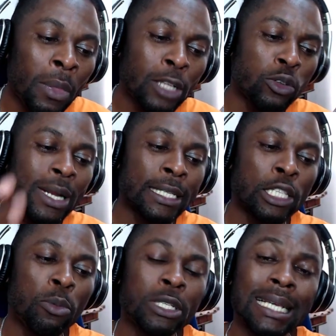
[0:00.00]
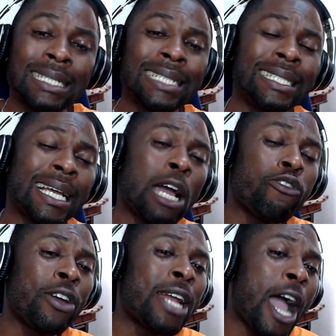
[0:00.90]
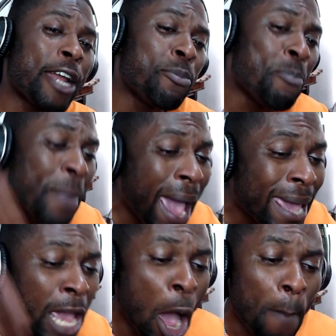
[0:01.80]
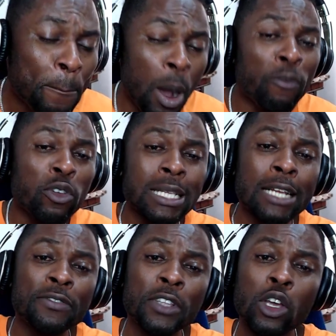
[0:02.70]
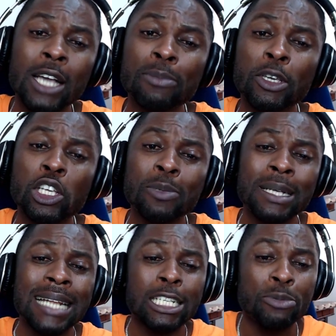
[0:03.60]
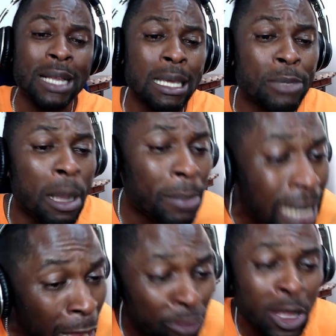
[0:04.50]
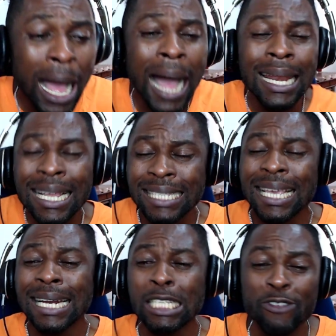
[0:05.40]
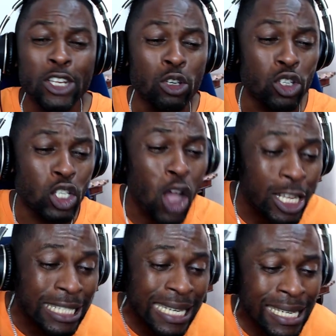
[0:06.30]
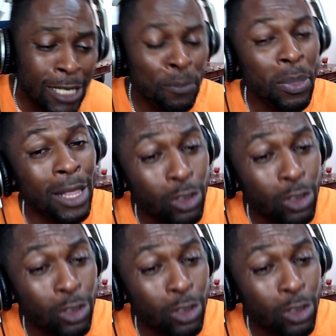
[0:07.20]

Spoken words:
So, that's it too much, guys. Let's check out Reinhard Mey. But before I start this video, guys, make sure you smash that subscribe, give him some love, and let's get this video started. Let's